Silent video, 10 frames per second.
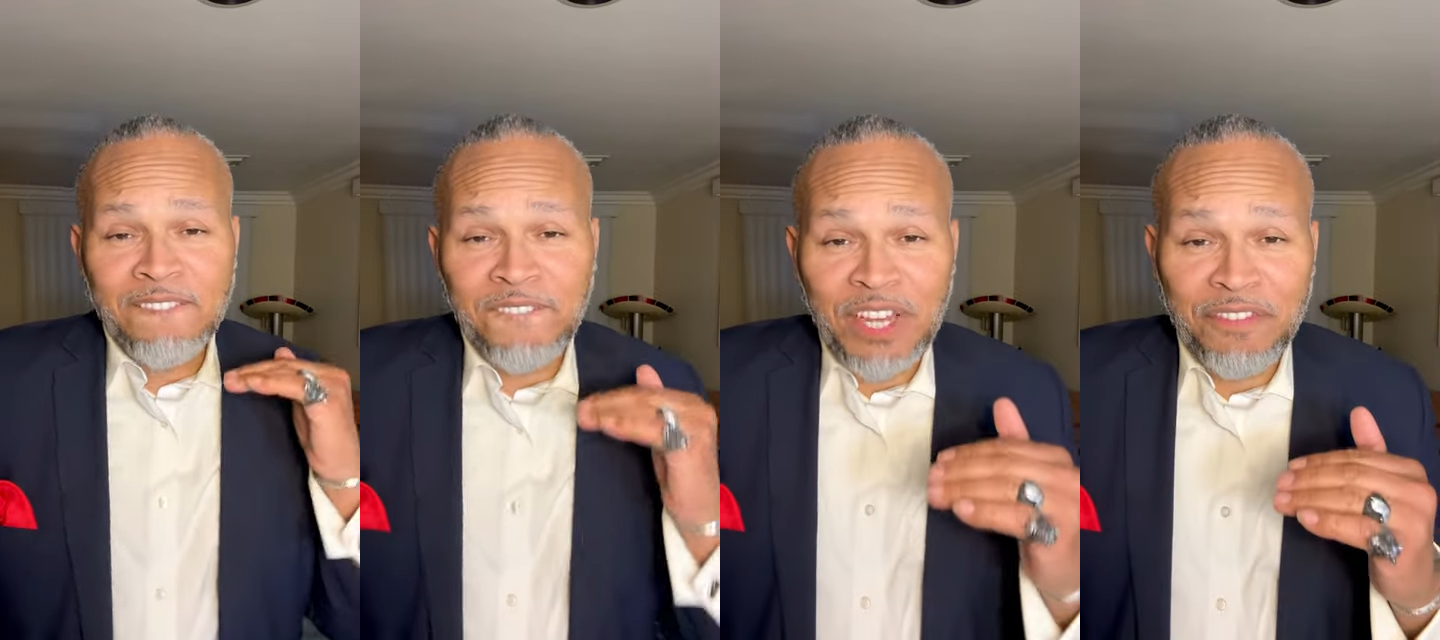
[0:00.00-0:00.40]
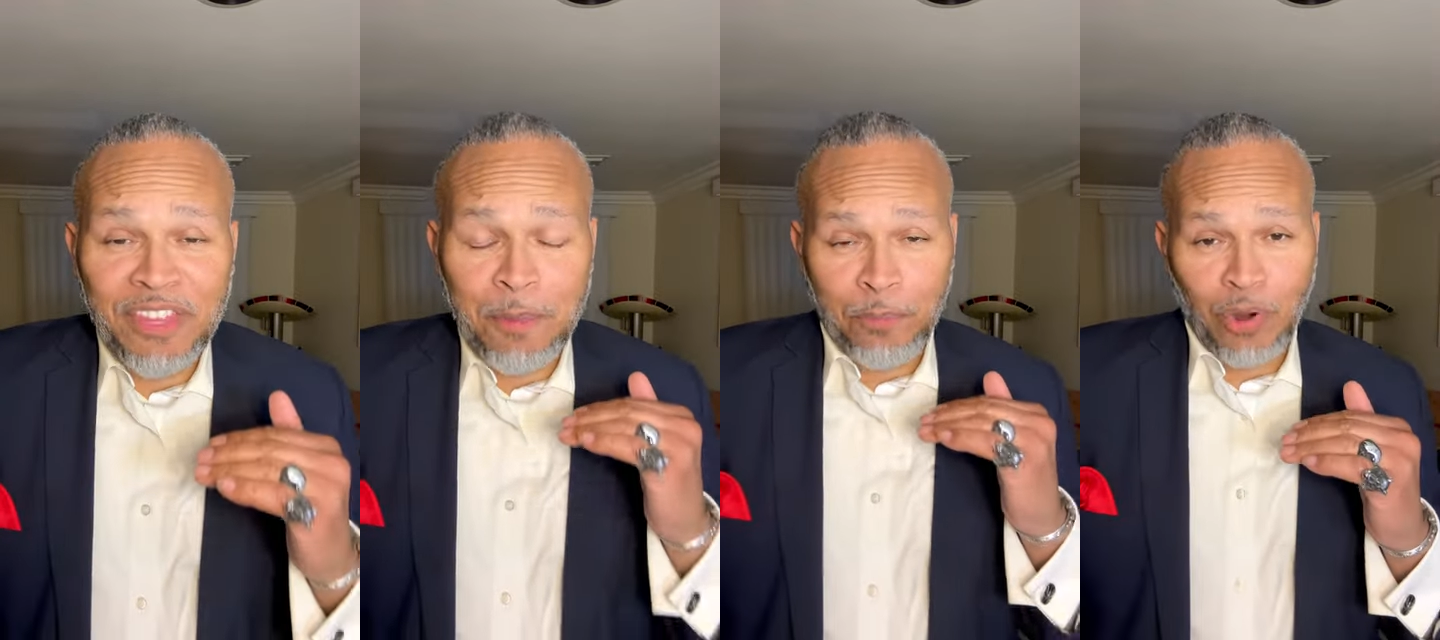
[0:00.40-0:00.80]

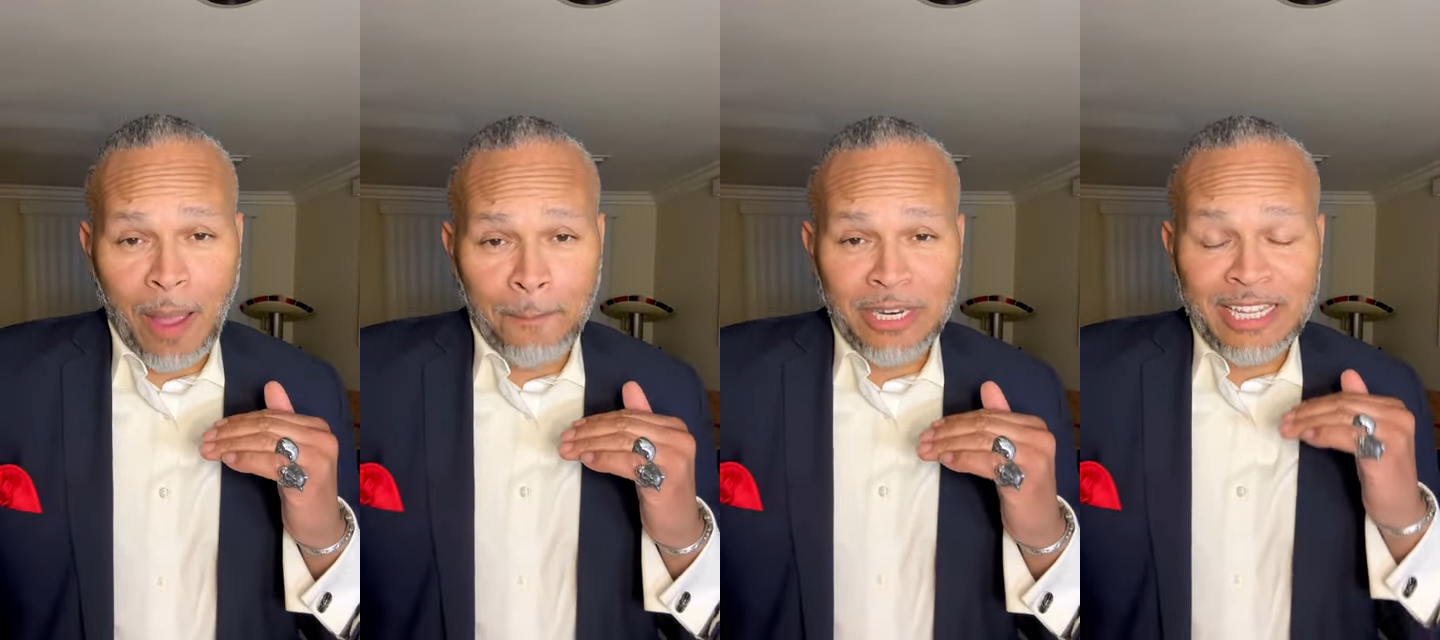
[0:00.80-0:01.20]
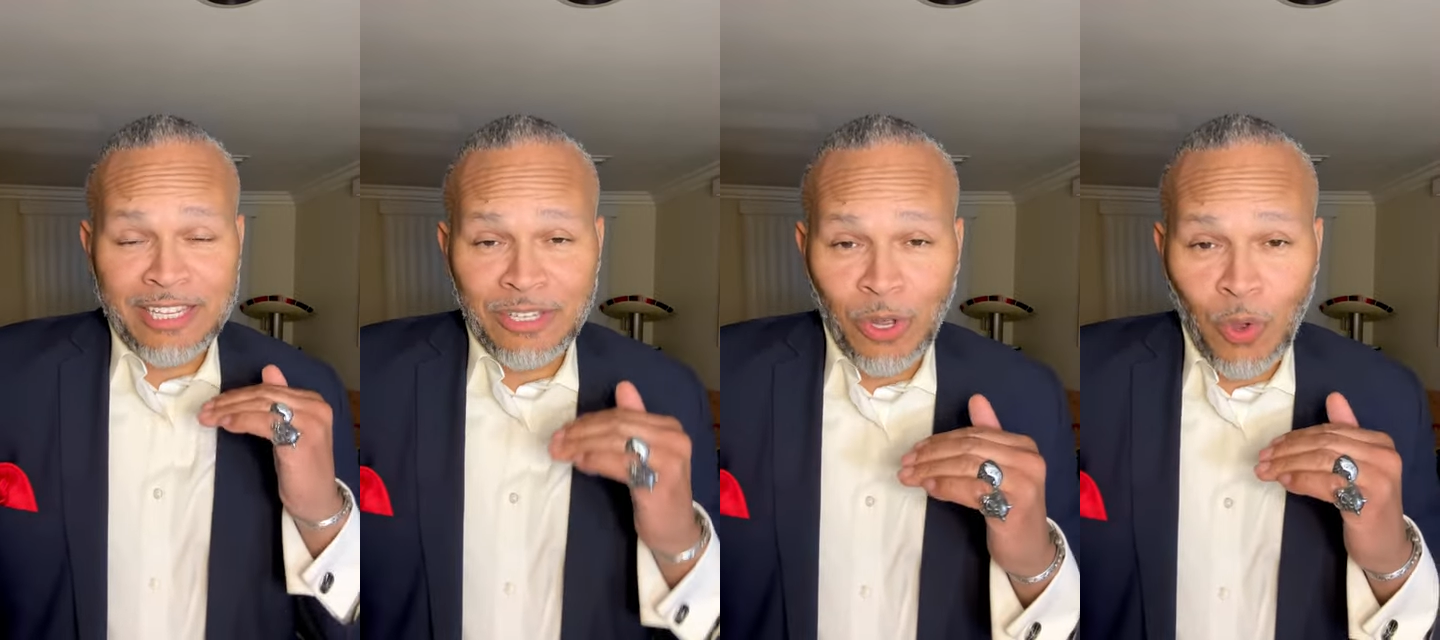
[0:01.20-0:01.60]
50 properties
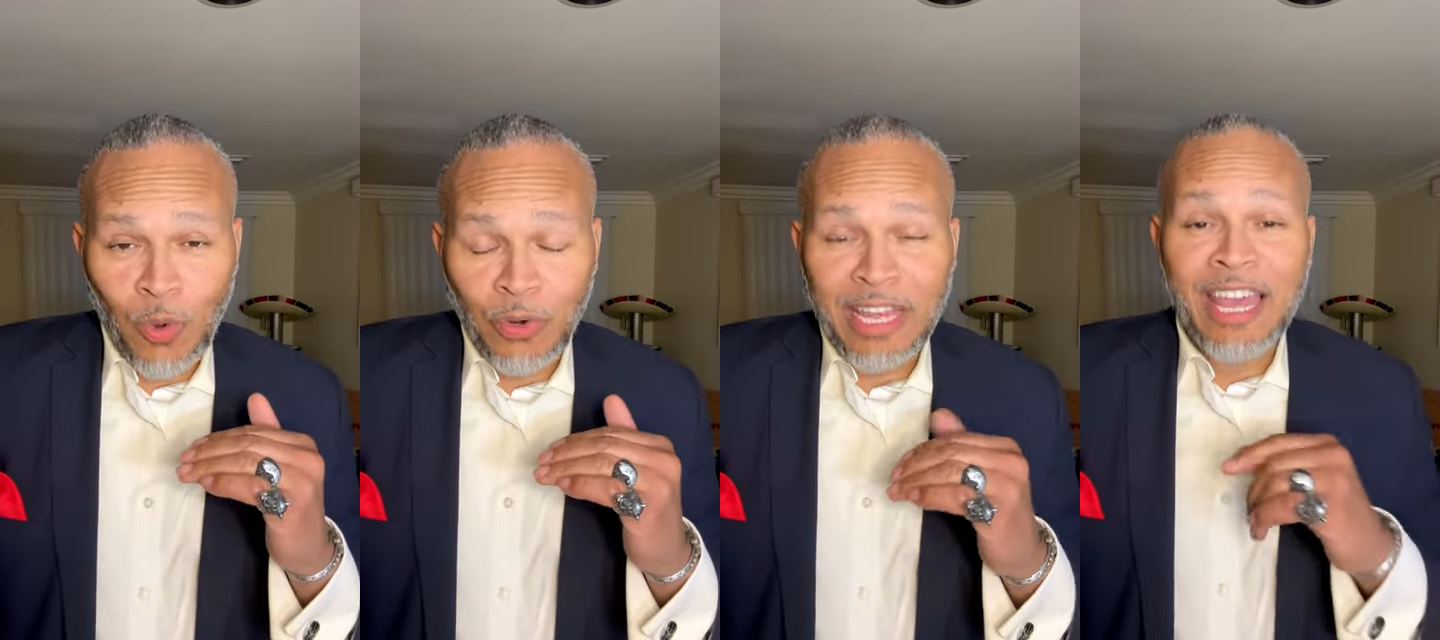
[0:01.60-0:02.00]
sold